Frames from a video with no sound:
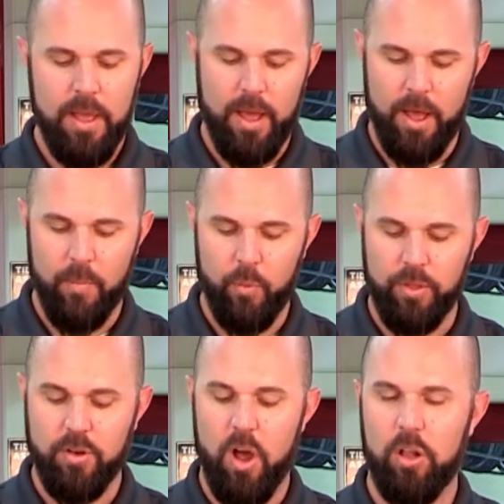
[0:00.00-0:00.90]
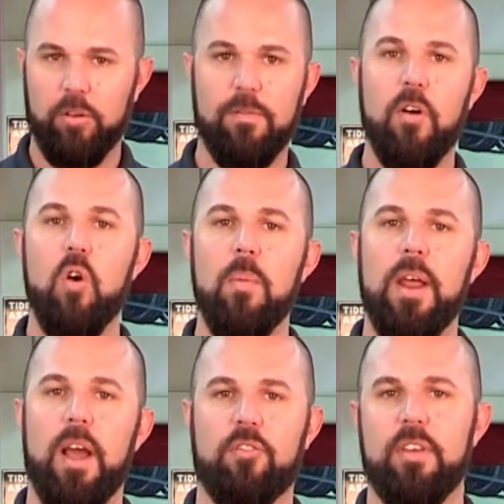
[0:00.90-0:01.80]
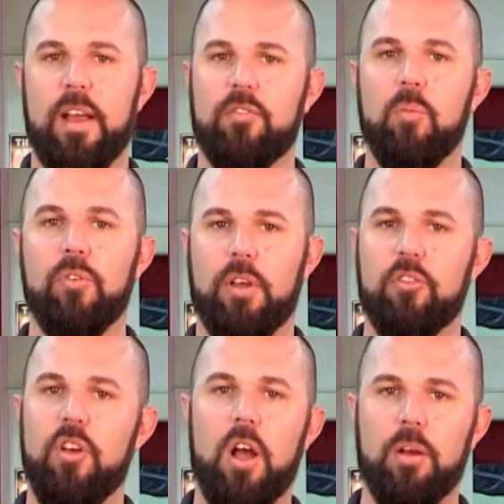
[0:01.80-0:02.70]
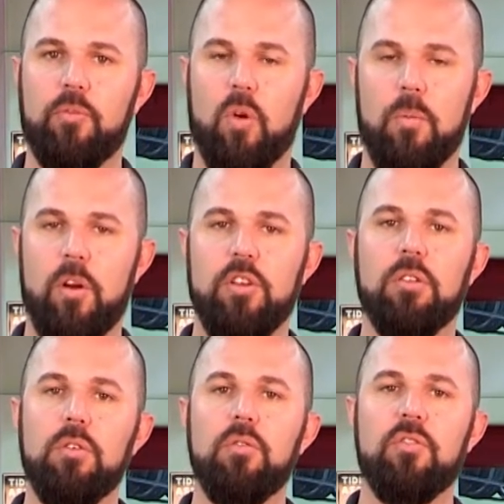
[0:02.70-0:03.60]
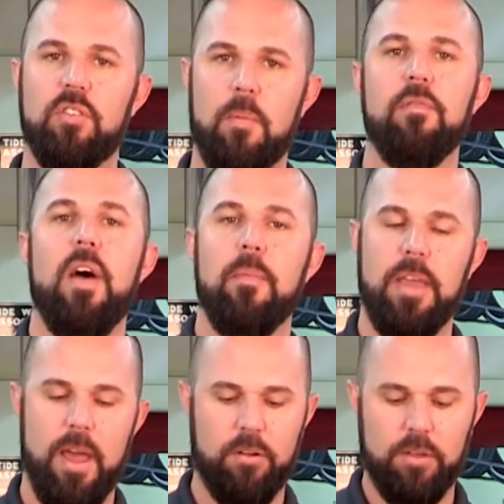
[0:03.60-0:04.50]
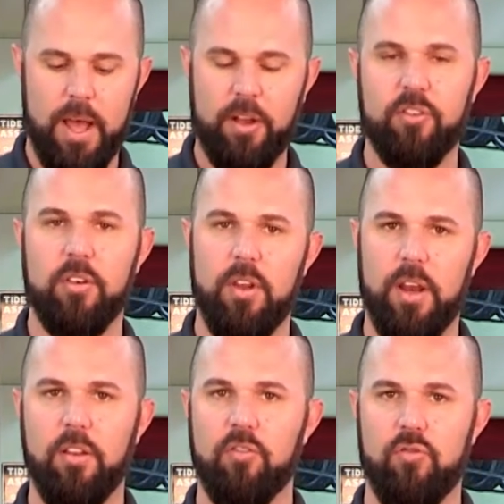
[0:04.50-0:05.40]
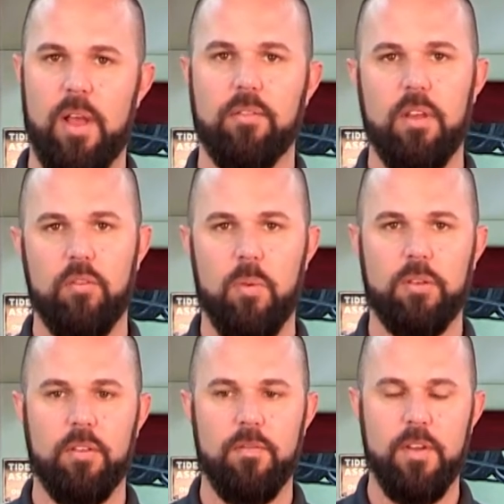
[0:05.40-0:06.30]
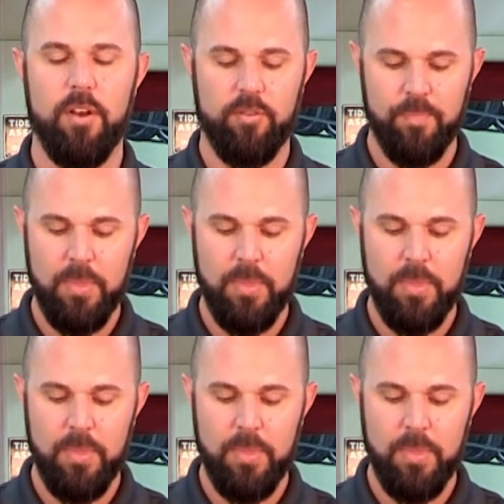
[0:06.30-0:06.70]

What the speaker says: With a taller foam, it actually acts almost like a shock absorber, and you lose some of that mechanical action, and it doesn't translate as well to the finish.